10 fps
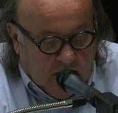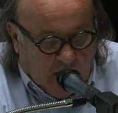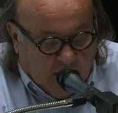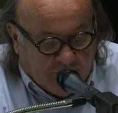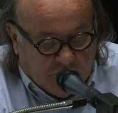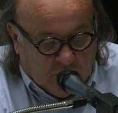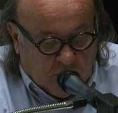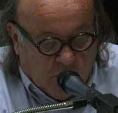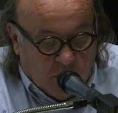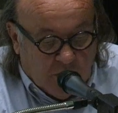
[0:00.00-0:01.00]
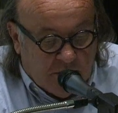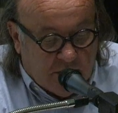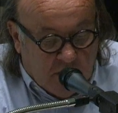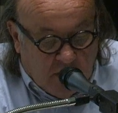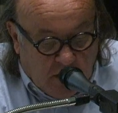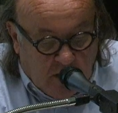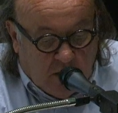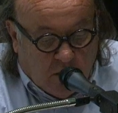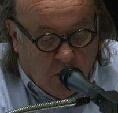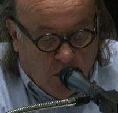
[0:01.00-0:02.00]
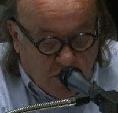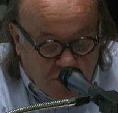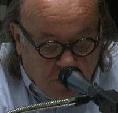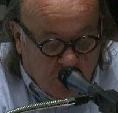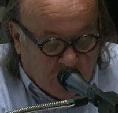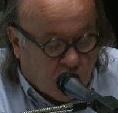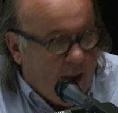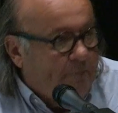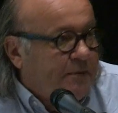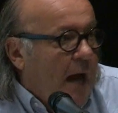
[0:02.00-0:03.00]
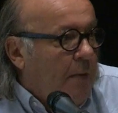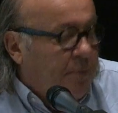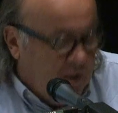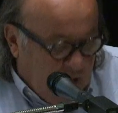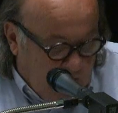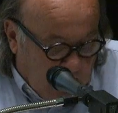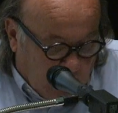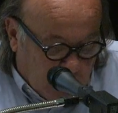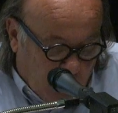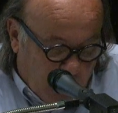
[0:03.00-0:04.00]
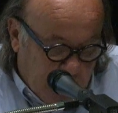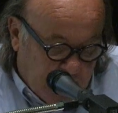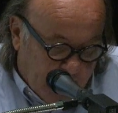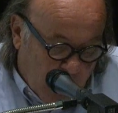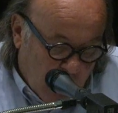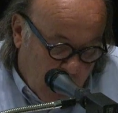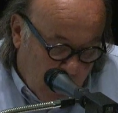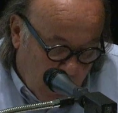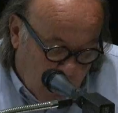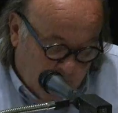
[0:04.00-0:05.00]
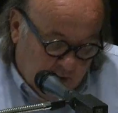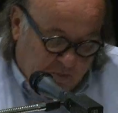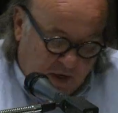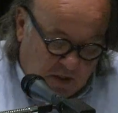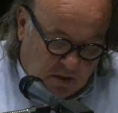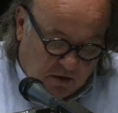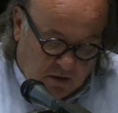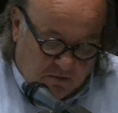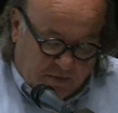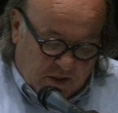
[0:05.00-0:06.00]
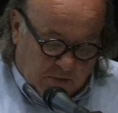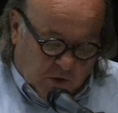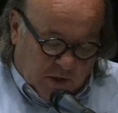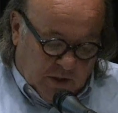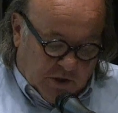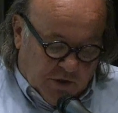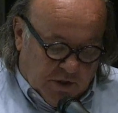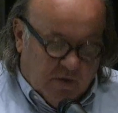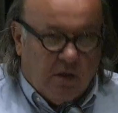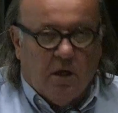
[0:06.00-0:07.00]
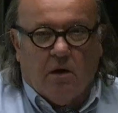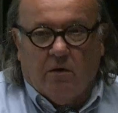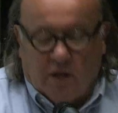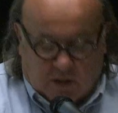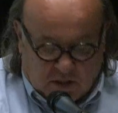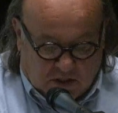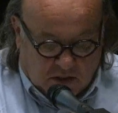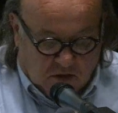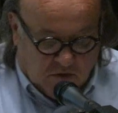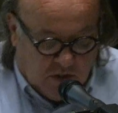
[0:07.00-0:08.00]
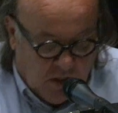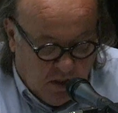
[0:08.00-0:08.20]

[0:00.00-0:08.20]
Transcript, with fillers: Afterwards, indeed, coercion was ramped up as worries about uh, the peace, uh, peaceable conditions in the area continued.